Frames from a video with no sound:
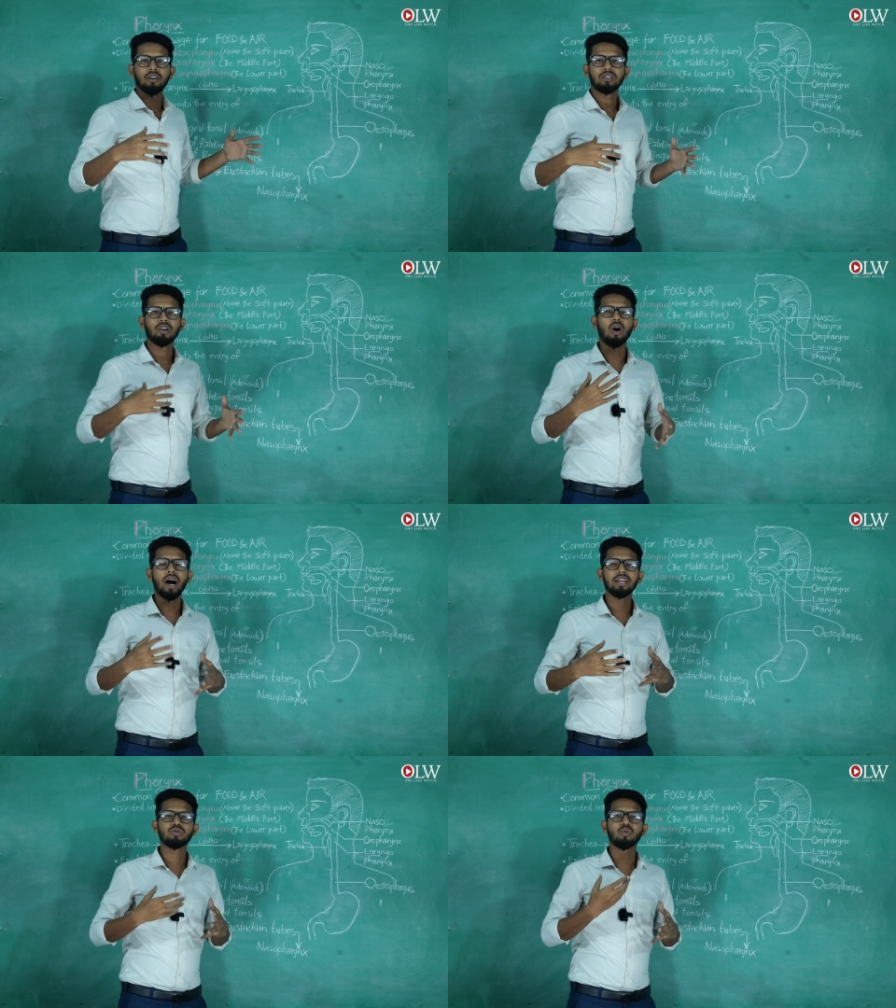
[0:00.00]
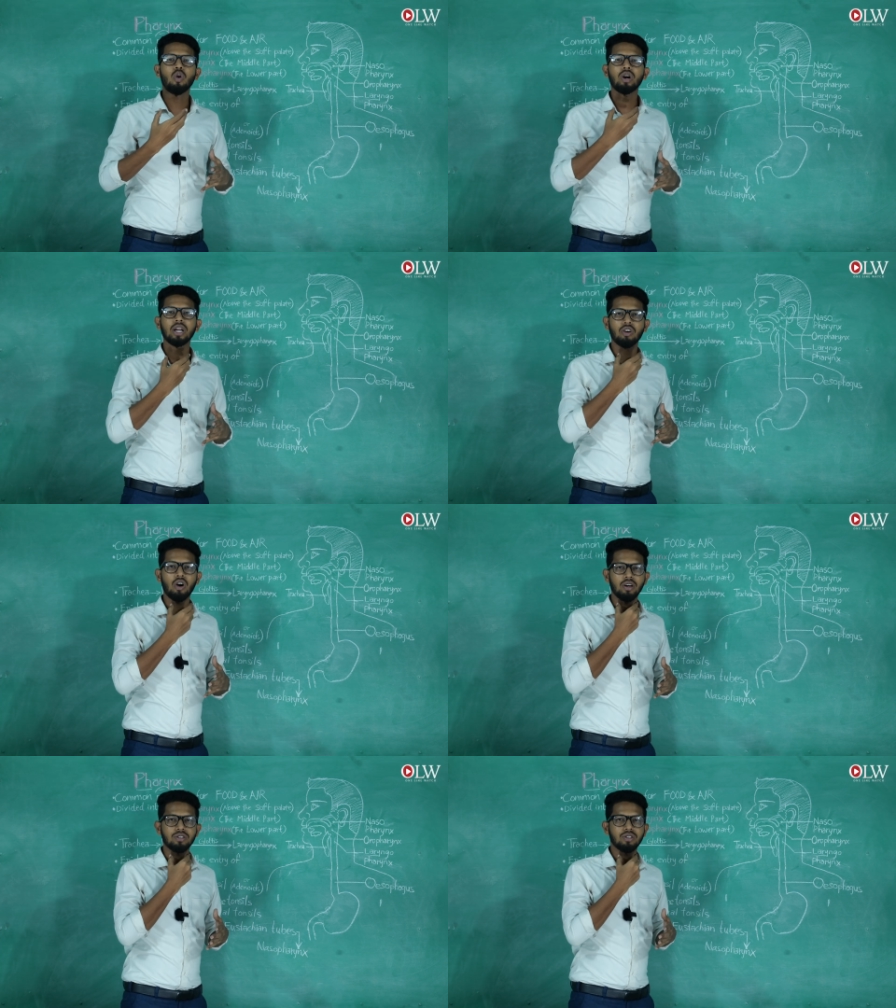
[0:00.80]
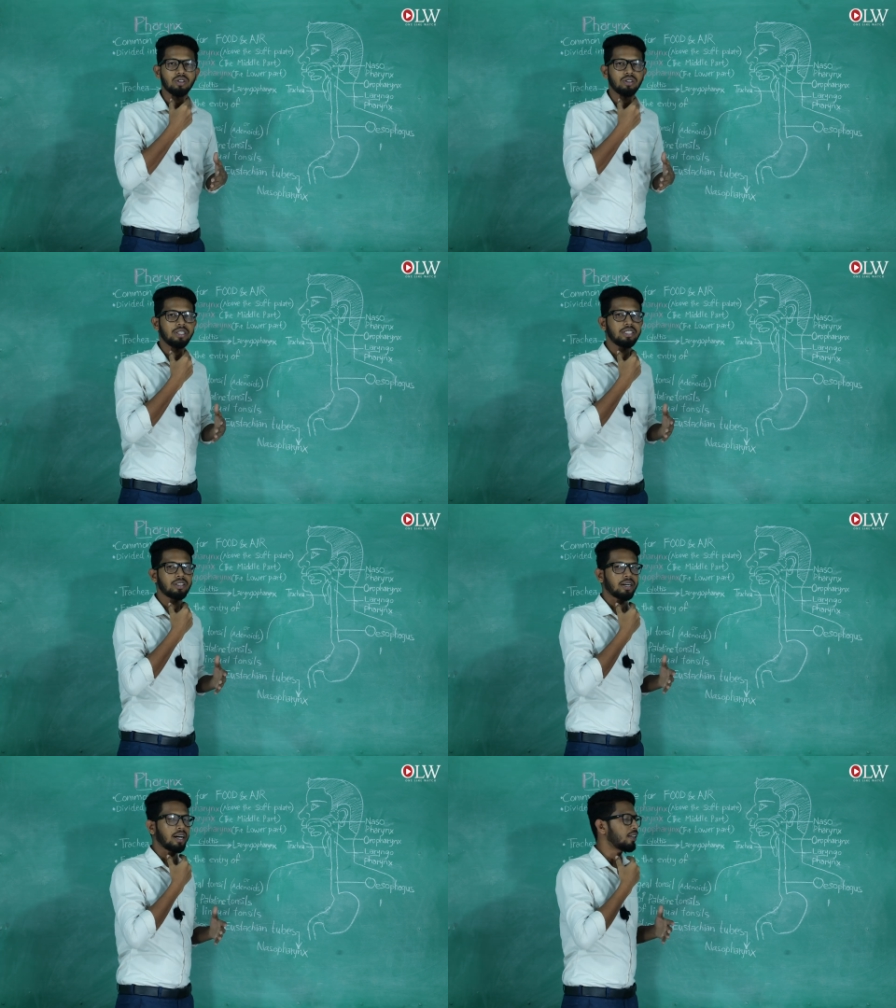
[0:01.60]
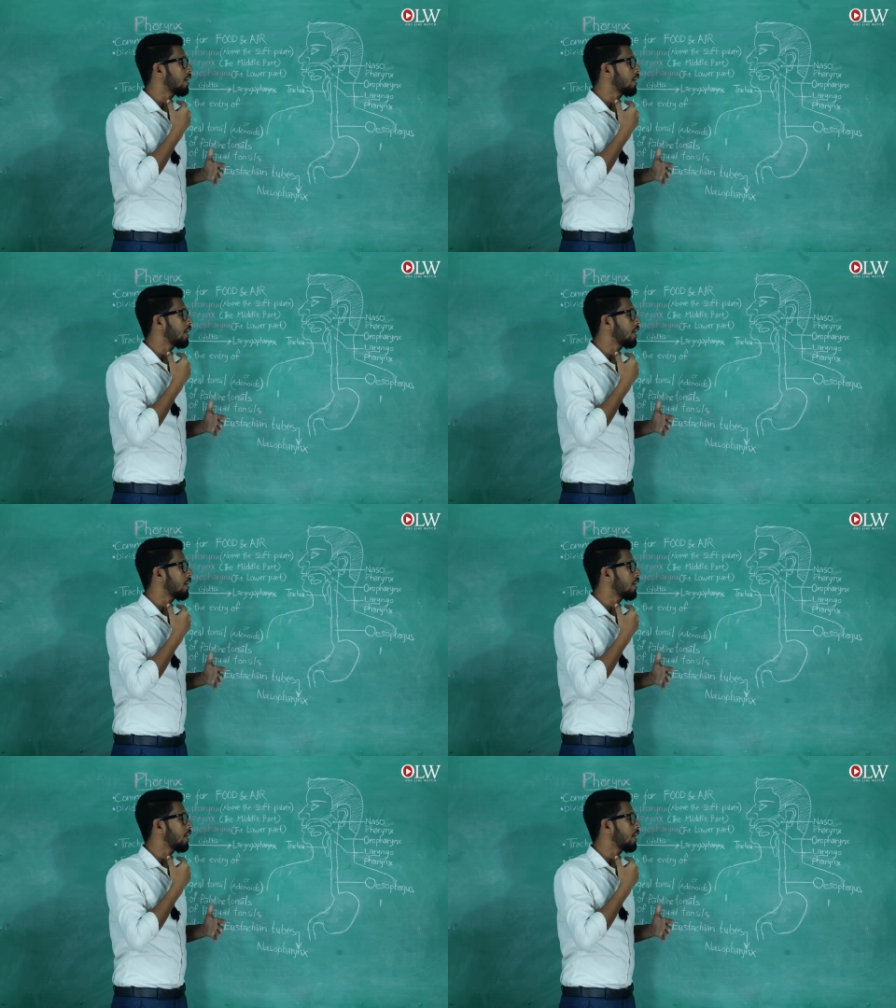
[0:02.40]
the voice vocal cords. These are called